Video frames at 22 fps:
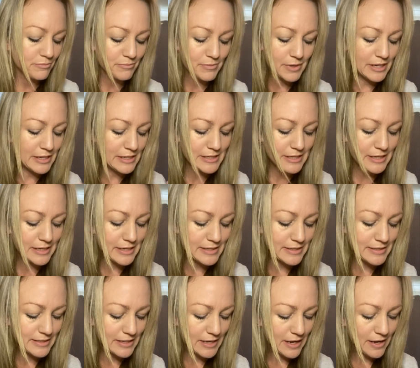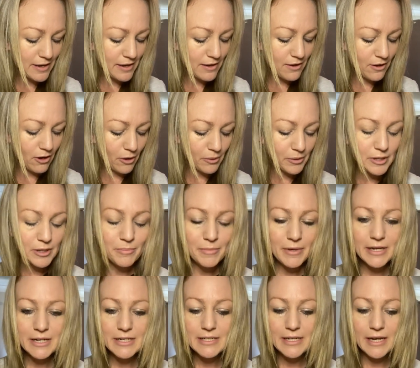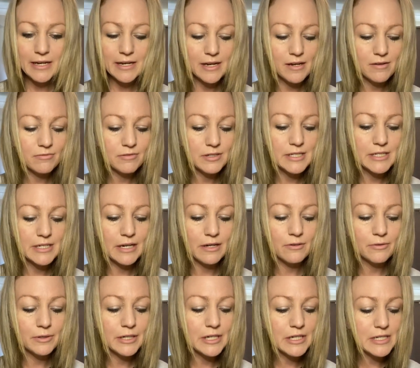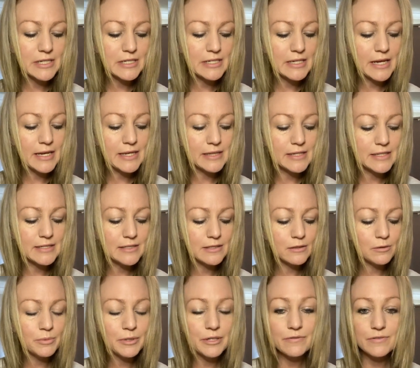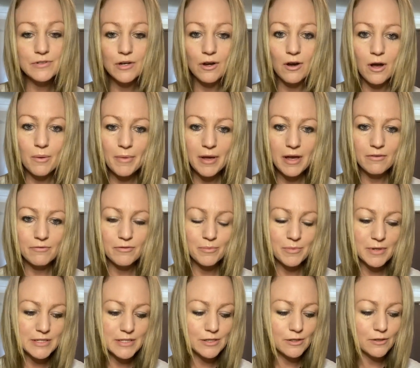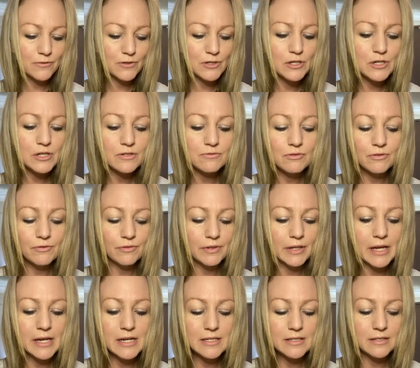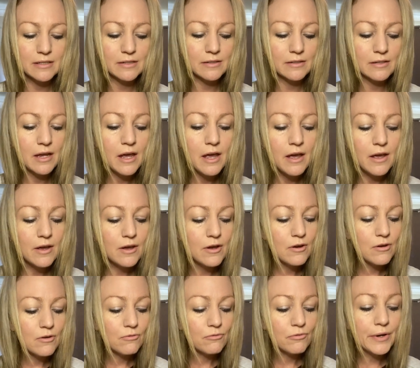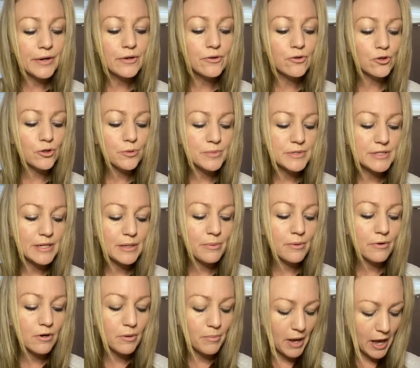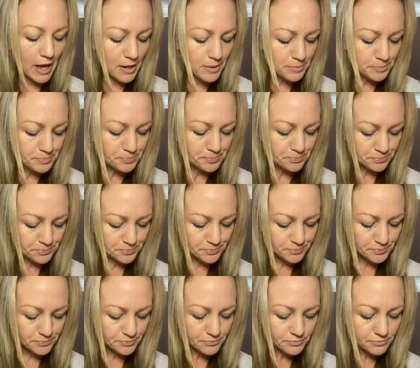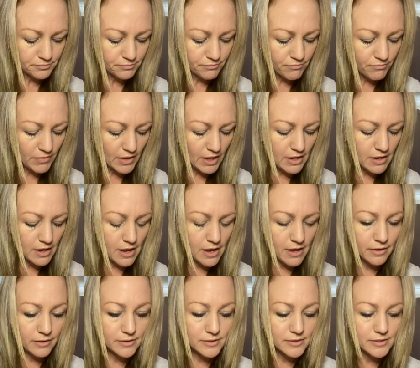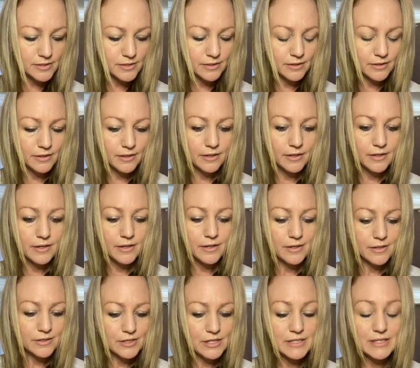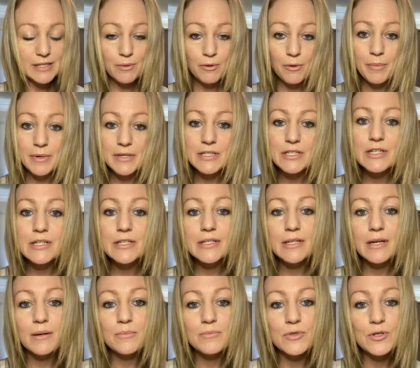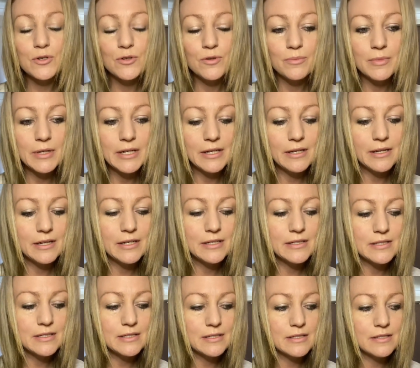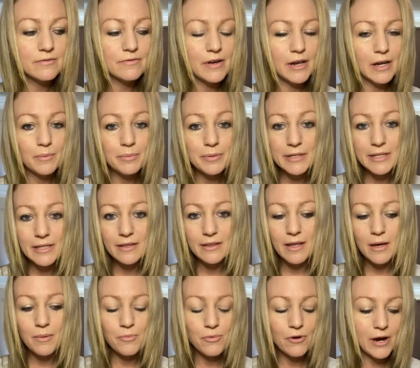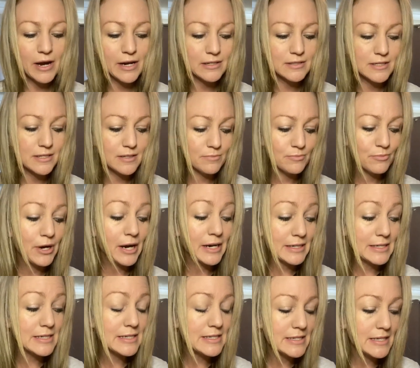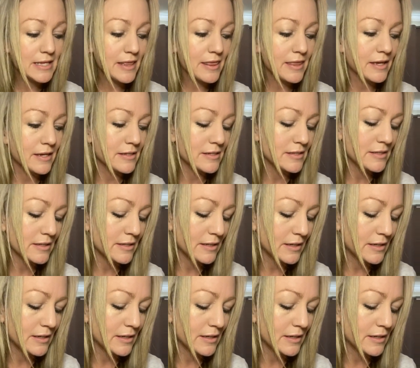many days. I'm going to meditate every day. Or I'm going to just take this little bit of time out for myself to just reflect and regroup, see where I'm at, and just see what messages come to me. It's developing that practice that